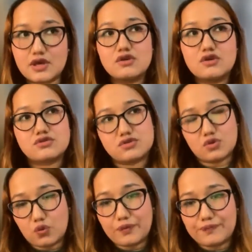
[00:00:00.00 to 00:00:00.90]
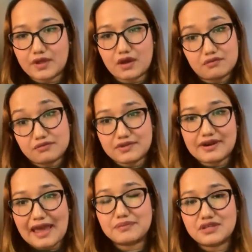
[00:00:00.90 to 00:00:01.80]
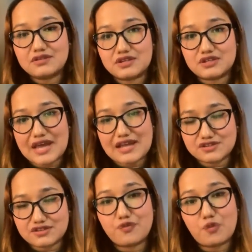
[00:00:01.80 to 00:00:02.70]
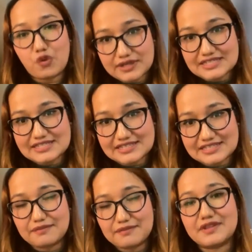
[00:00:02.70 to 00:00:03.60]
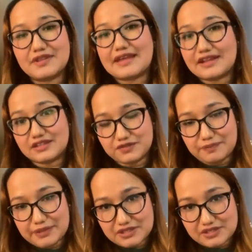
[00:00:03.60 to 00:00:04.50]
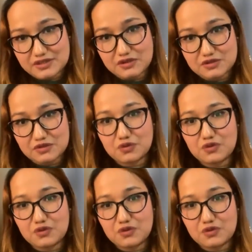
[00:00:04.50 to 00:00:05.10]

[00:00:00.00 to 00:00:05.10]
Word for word: So uh, there can be the chance of mortality, the death of the patients also,